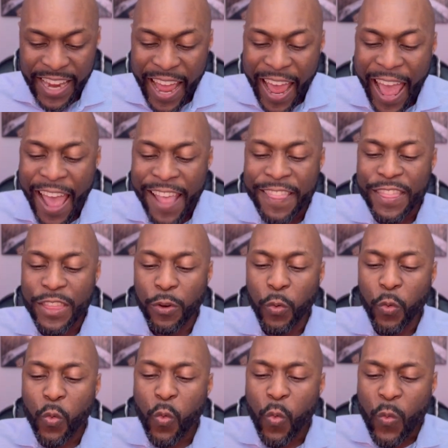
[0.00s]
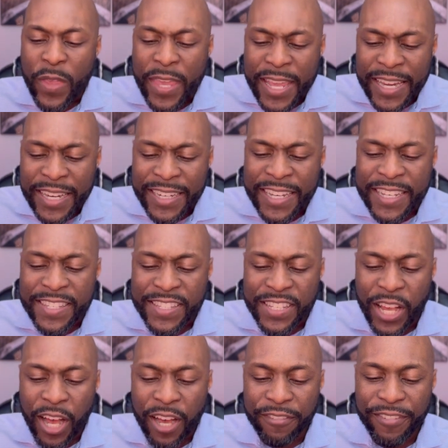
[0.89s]
and the
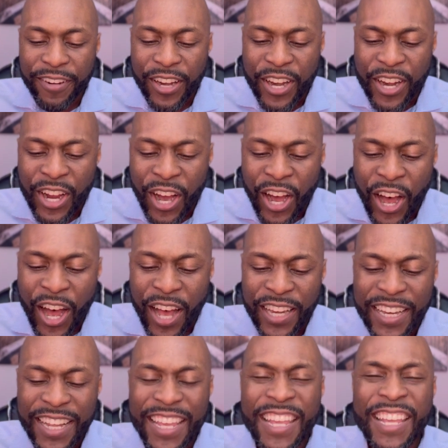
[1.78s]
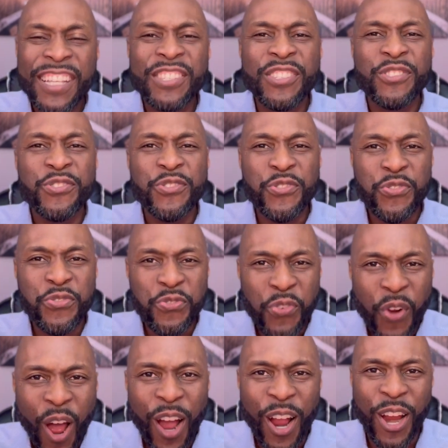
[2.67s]
weakness of God is
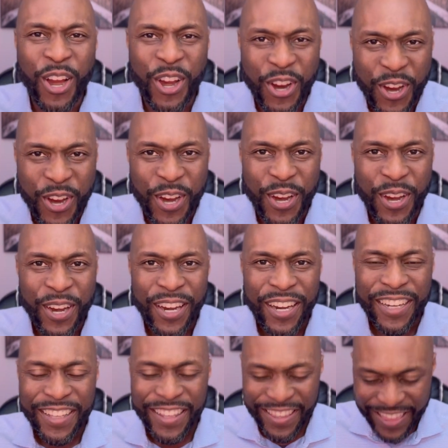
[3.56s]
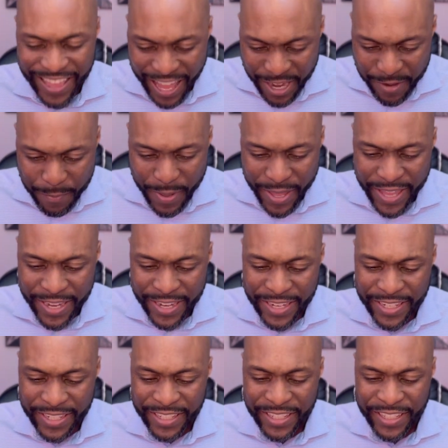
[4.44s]
stronger than
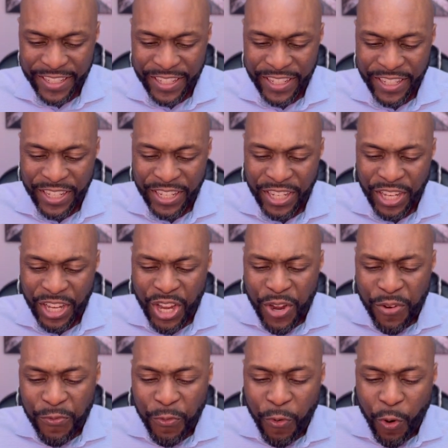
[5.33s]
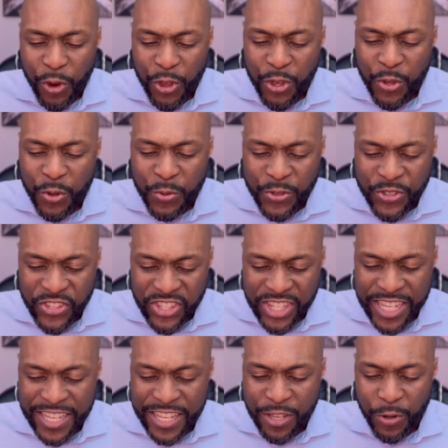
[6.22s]
men. For you
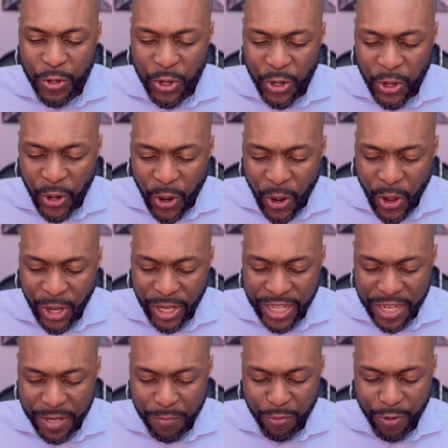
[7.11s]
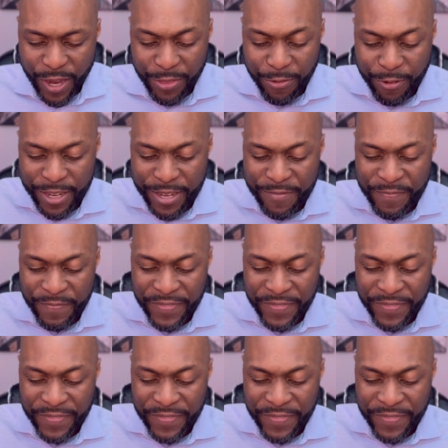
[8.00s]
see your calling, brethren,